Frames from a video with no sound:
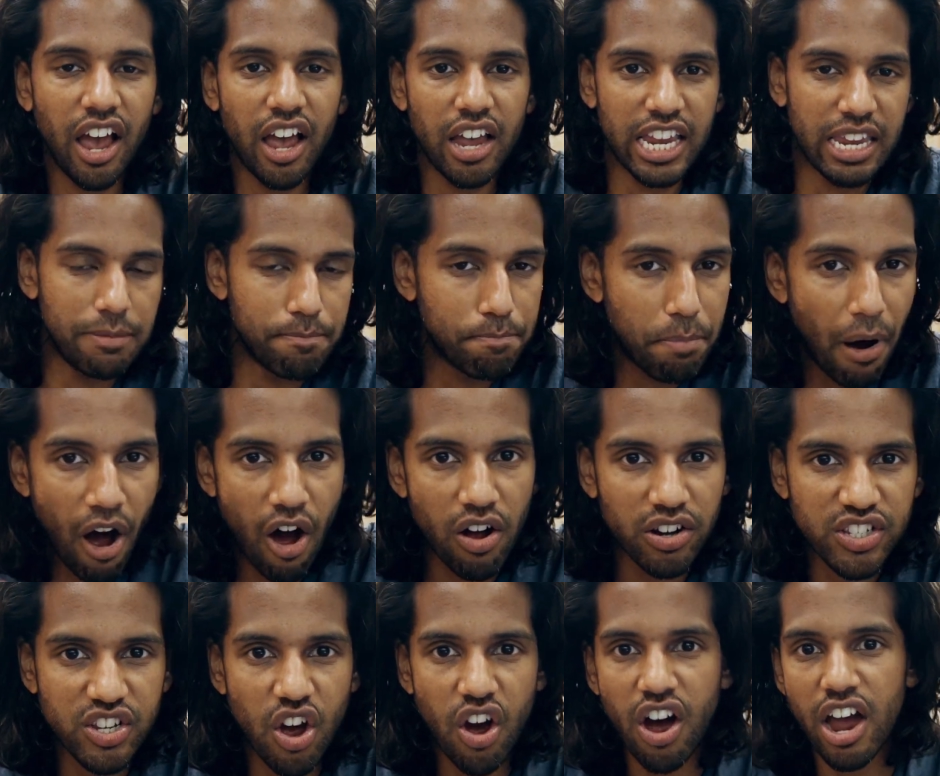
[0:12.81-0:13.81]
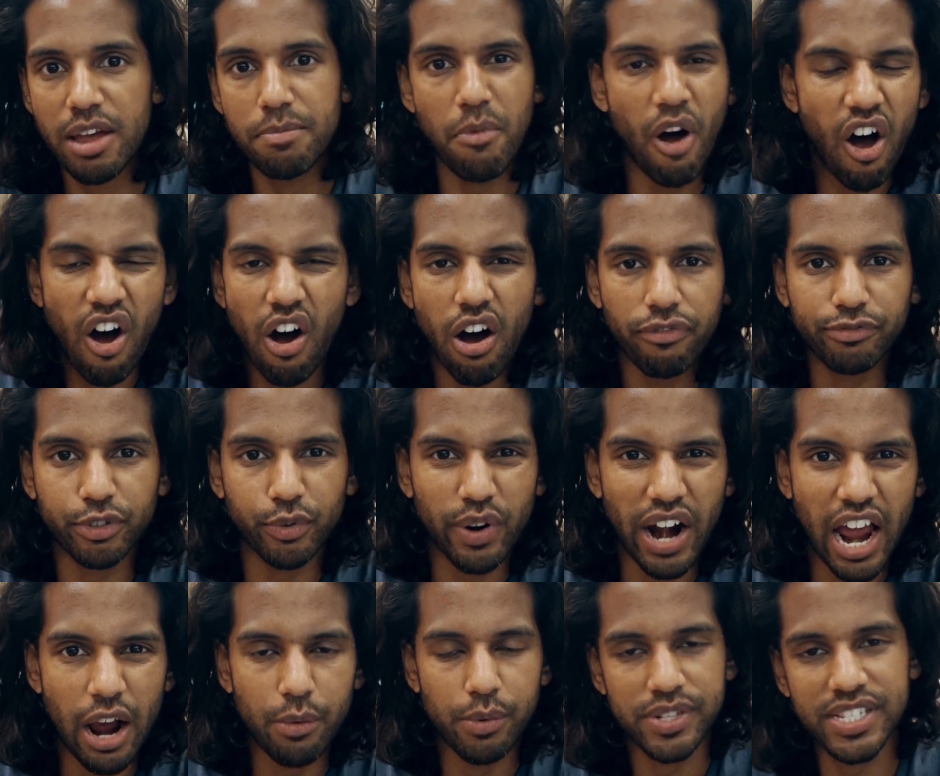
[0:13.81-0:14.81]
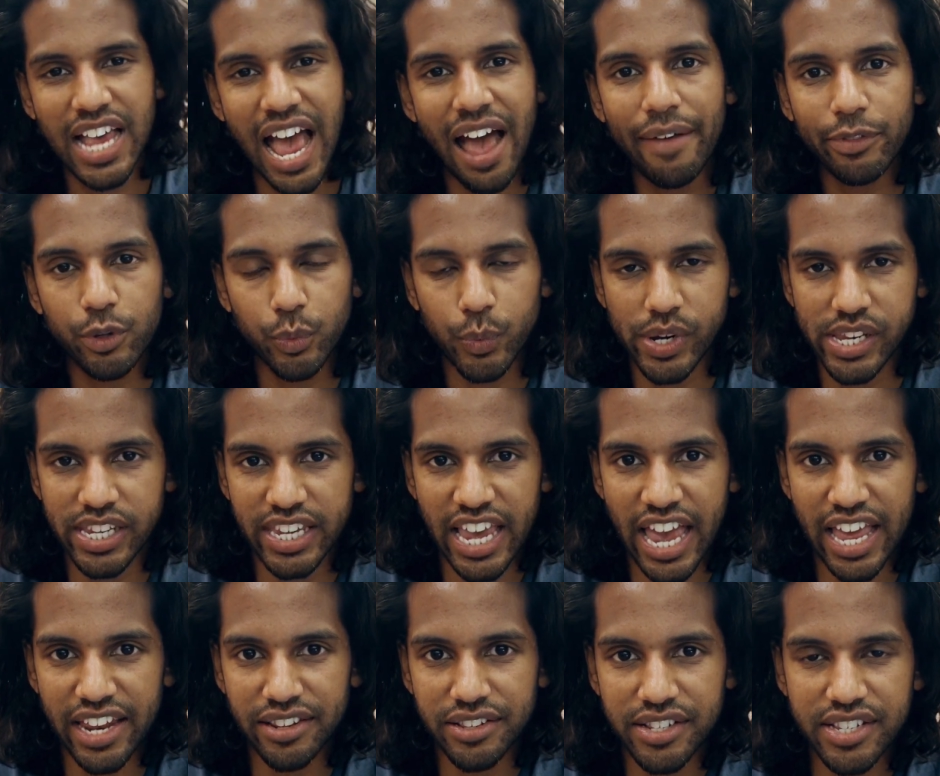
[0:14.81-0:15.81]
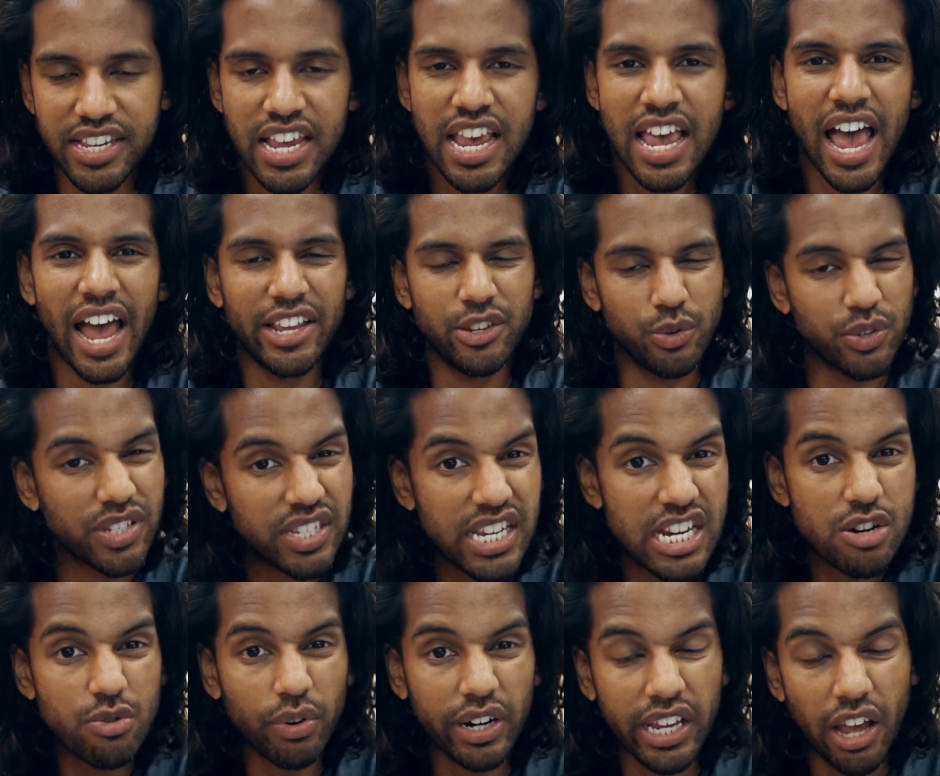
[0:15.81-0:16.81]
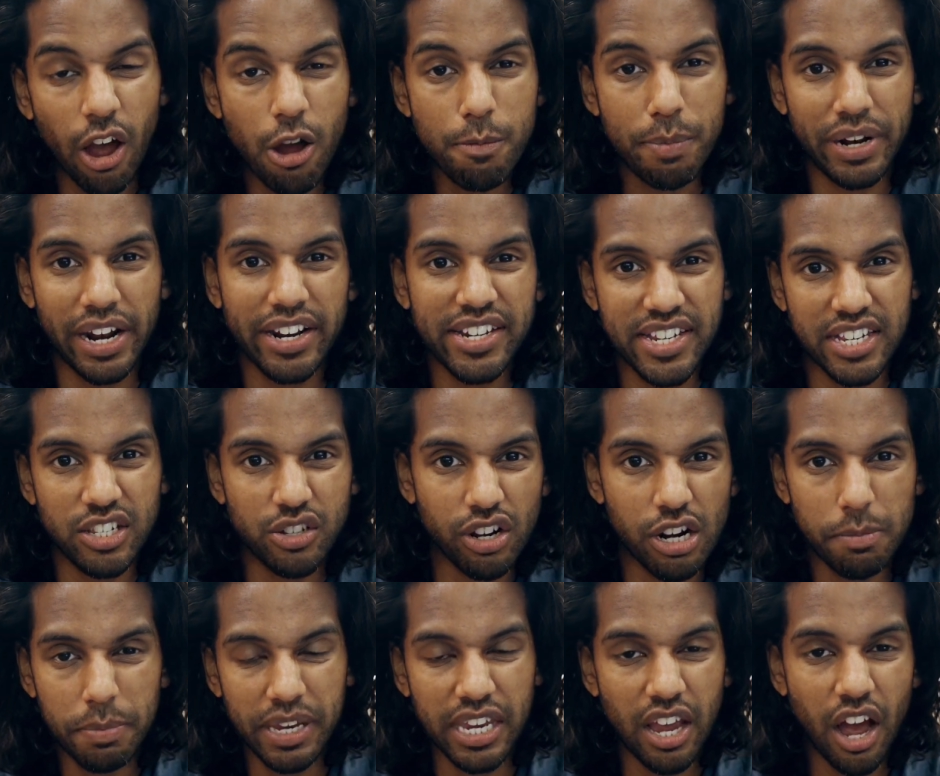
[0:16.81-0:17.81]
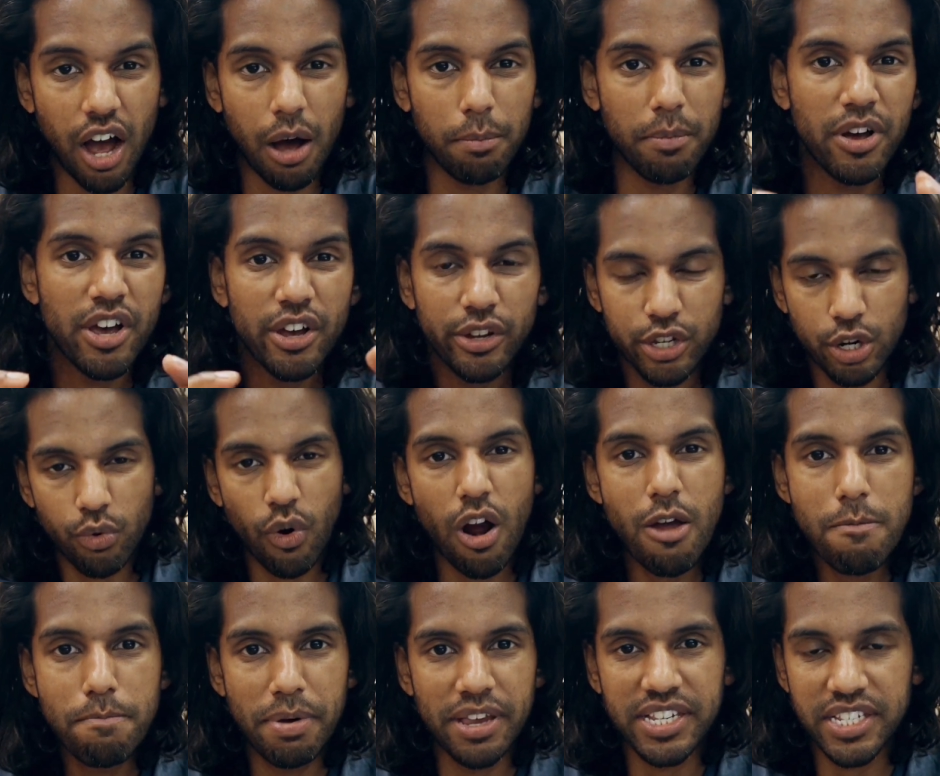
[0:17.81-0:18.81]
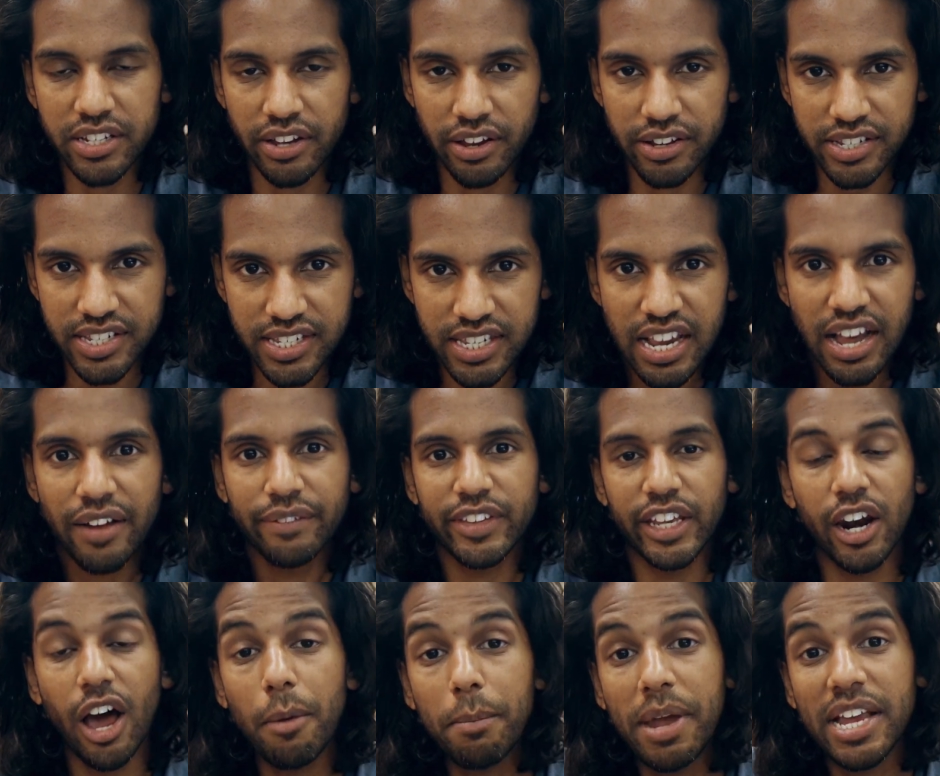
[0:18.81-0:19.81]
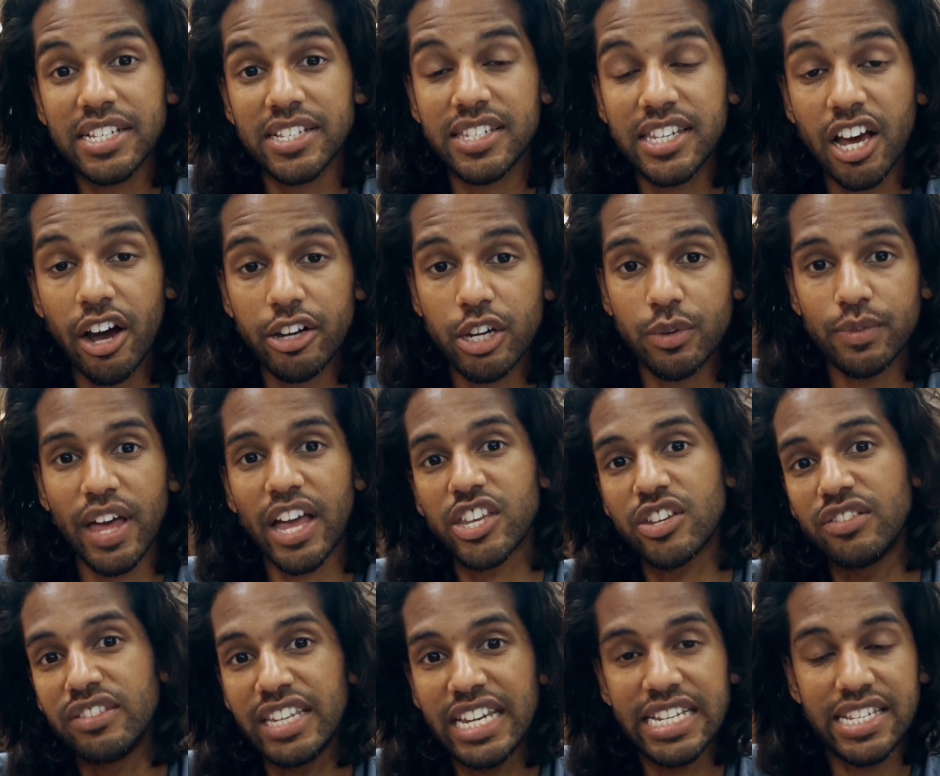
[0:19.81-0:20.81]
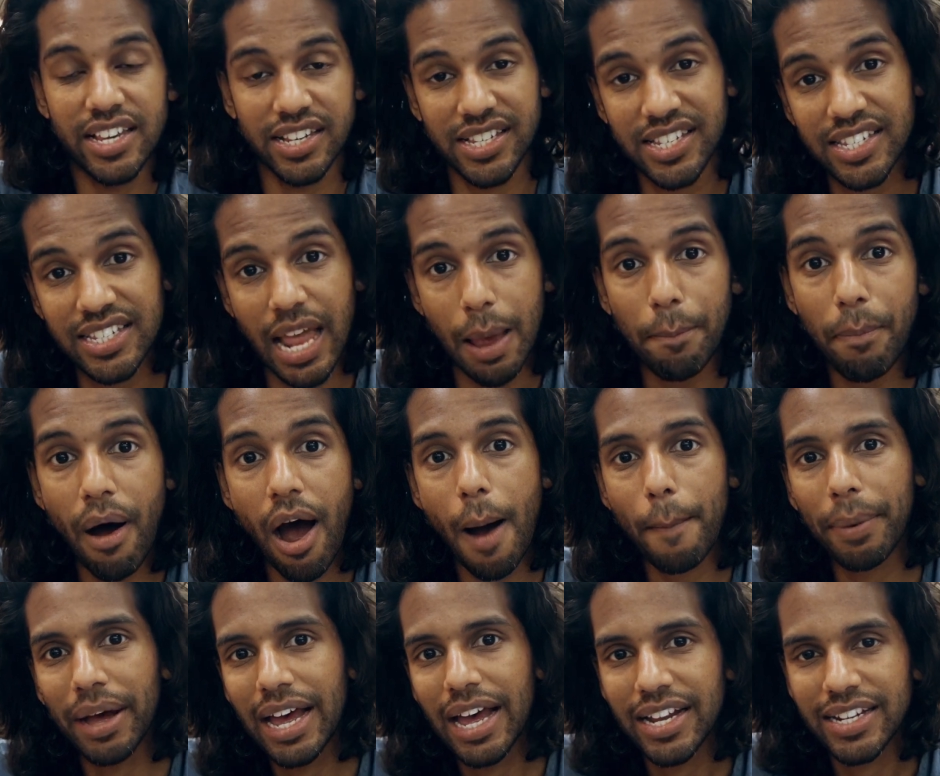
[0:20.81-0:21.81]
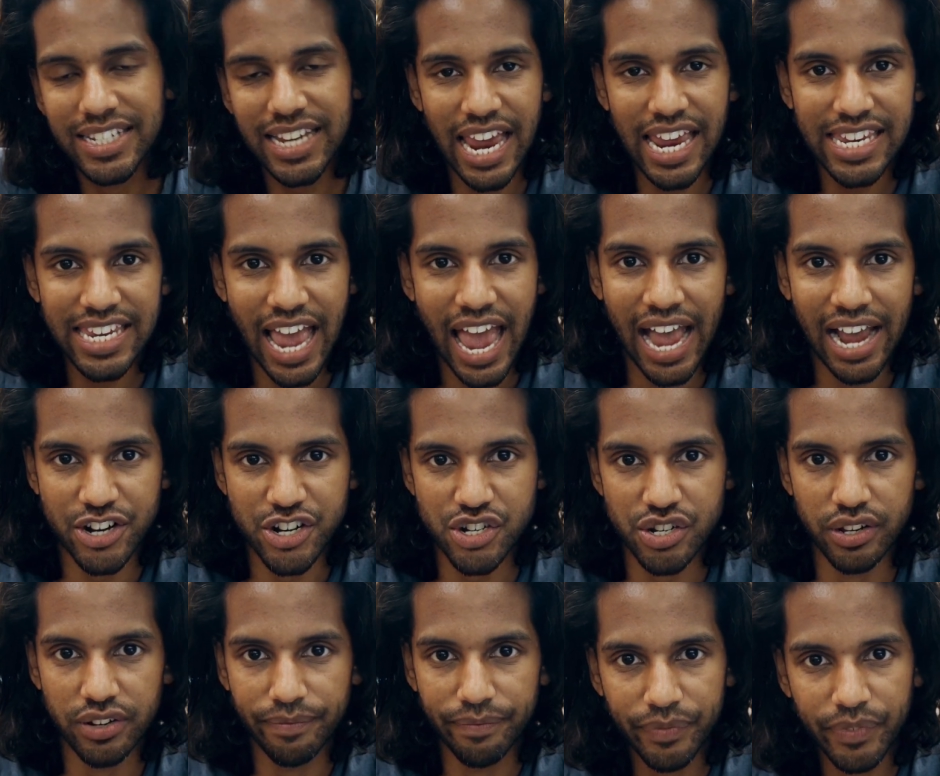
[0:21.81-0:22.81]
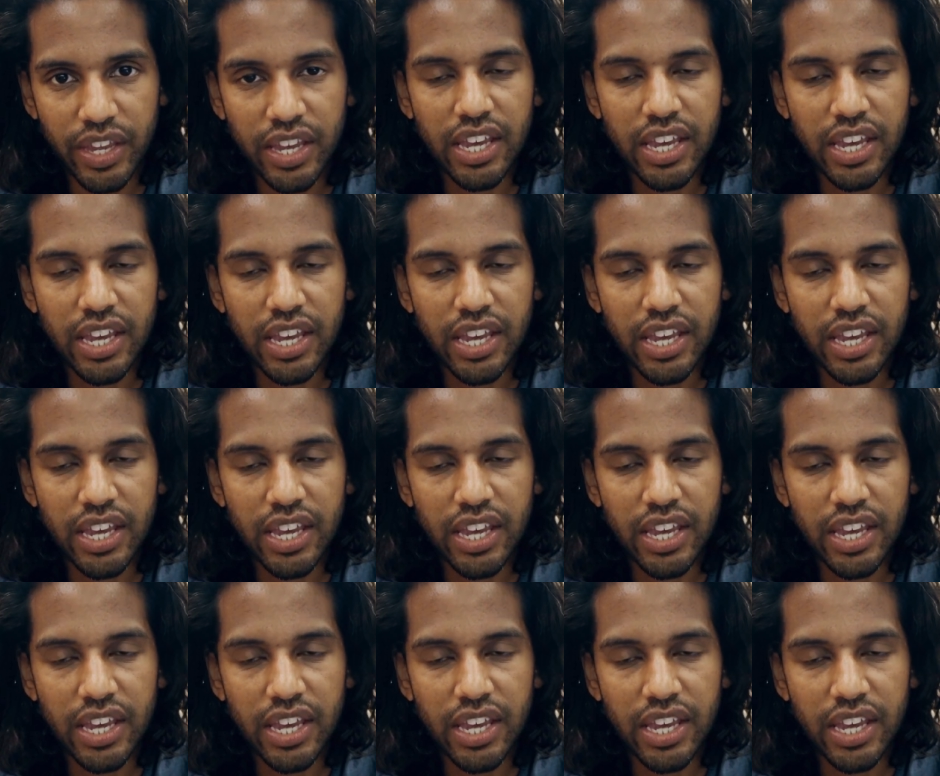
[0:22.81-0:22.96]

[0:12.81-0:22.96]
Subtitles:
in part-time, after hours, at the weekends, and you're secretly hoping that this is going to become your own business, then I'm here to tell you that you need to step up, take action.